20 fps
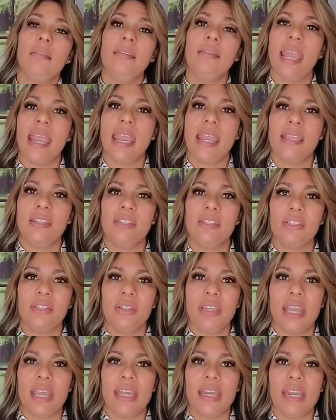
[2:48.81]
days
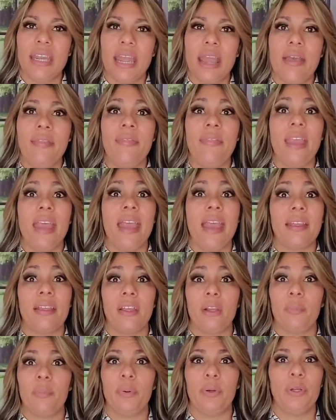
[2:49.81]
to get it, and that
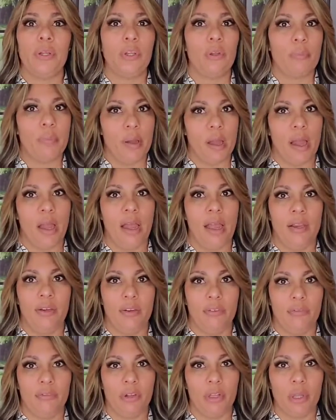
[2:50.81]
could put you
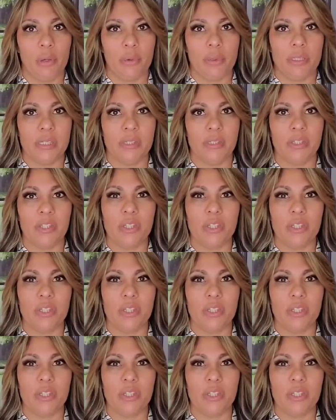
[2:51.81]
behind of closing.